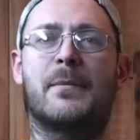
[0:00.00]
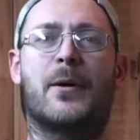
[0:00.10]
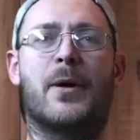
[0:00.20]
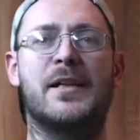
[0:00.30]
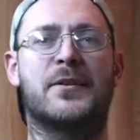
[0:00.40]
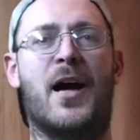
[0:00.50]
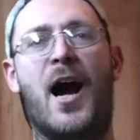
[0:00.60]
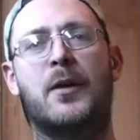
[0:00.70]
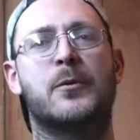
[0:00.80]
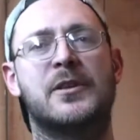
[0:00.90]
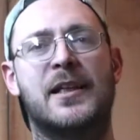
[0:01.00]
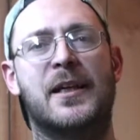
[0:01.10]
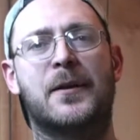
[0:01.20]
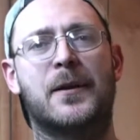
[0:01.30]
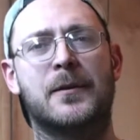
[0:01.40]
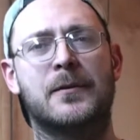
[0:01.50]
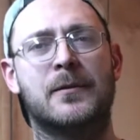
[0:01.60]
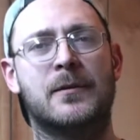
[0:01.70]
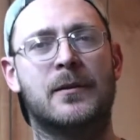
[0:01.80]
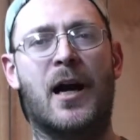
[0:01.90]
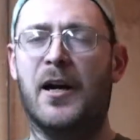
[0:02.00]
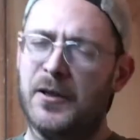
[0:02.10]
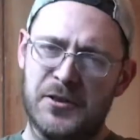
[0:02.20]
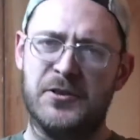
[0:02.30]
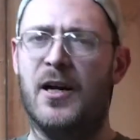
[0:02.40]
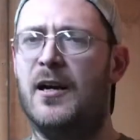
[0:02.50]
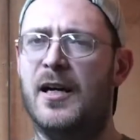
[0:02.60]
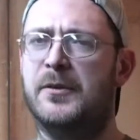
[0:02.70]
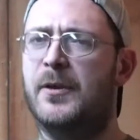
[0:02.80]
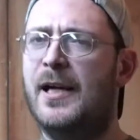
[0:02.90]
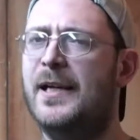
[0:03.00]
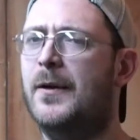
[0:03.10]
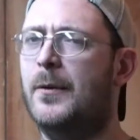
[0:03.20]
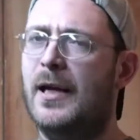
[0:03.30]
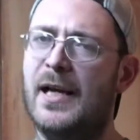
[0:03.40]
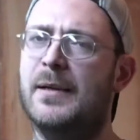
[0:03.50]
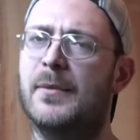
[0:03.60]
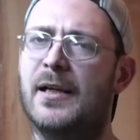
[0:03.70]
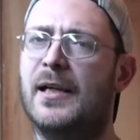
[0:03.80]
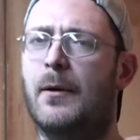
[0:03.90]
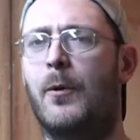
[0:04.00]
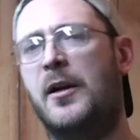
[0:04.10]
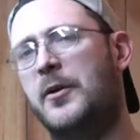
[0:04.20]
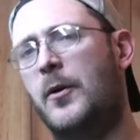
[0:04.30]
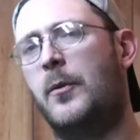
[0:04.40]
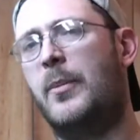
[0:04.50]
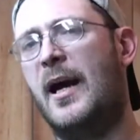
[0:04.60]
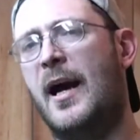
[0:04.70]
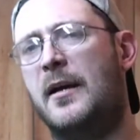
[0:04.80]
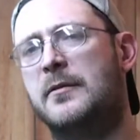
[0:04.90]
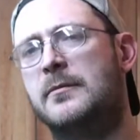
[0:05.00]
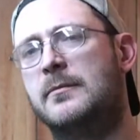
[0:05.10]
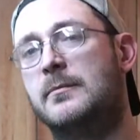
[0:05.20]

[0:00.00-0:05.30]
on my way to the hardwood dealer, I heard a song on the radio, Eddie Money, I Want to Go Back.